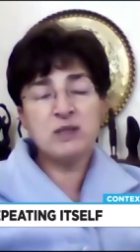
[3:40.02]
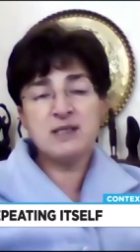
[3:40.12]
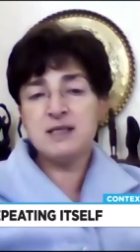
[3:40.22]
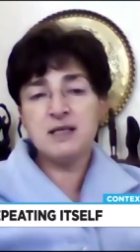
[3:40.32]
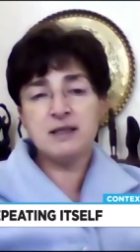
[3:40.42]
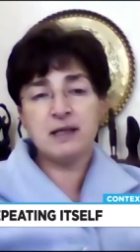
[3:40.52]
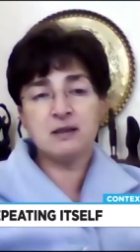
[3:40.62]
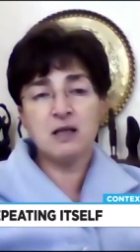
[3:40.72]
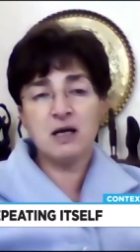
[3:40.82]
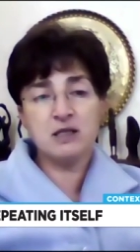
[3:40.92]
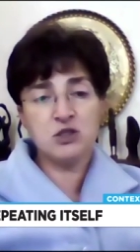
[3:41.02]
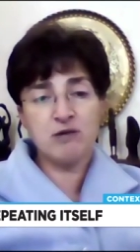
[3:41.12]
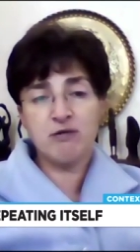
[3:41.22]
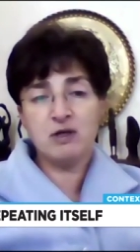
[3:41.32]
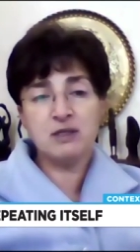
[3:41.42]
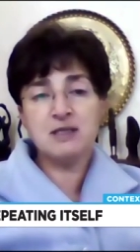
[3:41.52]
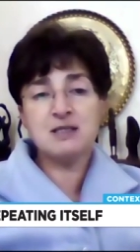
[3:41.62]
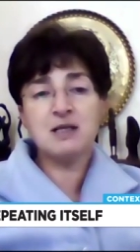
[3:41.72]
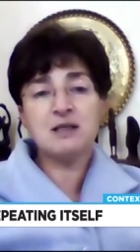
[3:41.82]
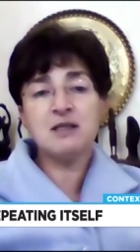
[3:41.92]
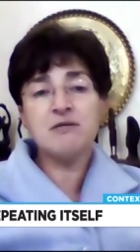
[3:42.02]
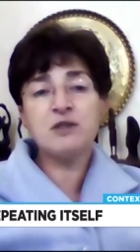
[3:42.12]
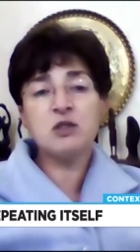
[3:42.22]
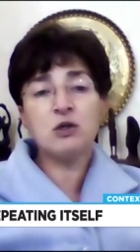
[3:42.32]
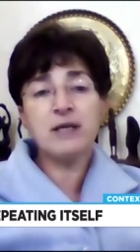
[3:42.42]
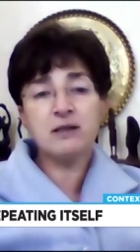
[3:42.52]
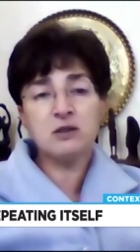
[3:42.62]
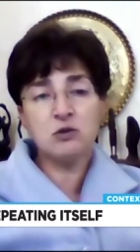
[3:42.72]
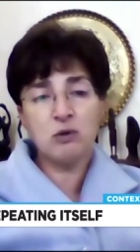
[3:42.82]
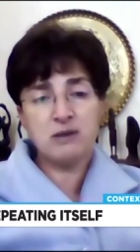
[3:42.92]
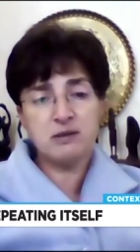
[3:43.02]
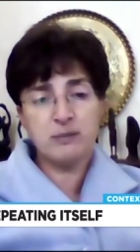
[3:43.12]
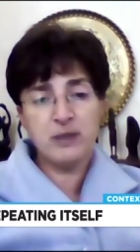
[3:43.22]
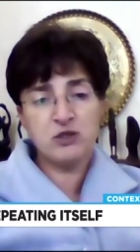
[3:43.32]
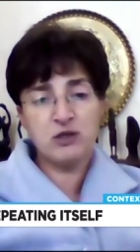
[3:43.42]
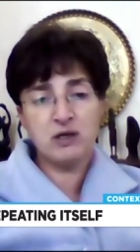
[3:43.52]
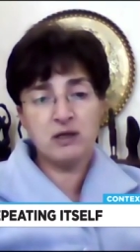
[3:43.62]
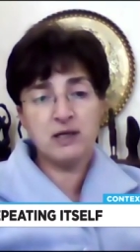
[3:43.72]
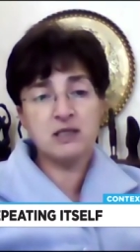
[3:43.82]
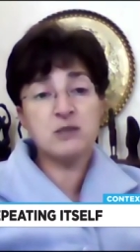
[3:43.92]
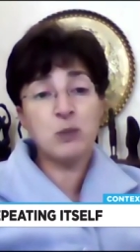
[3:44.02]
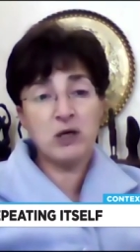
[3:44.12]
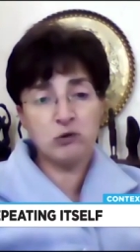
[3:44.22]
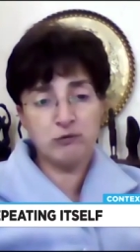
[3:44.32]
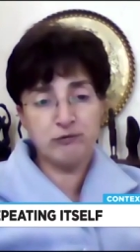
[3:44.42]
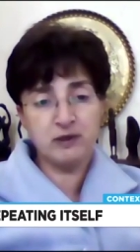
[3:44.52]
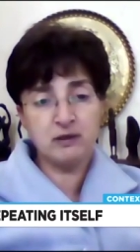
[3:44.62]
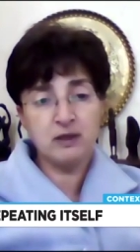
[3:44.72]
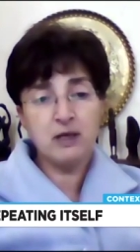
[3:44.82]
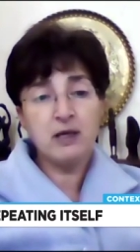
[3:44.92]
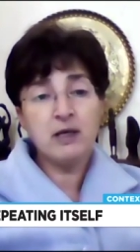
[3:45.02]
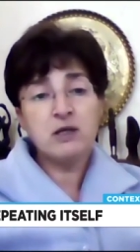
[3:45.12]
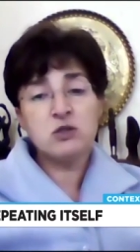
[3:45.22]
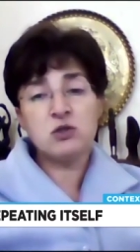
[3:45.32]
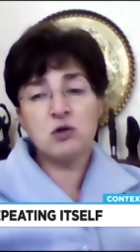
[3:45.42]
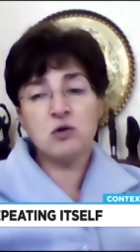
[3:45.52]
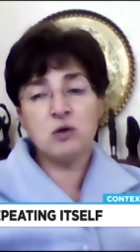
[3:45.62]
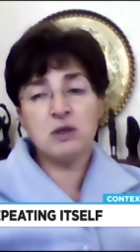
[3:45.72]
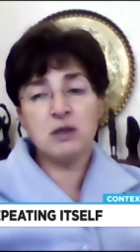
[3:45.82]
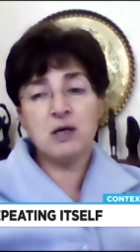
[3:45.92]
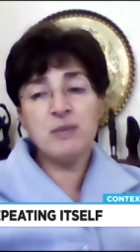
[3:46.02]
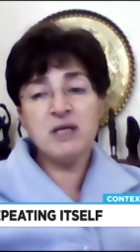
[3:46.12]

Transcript: would see that Nakhichevan is not even connected to Azerbaijan, and it's part of it. So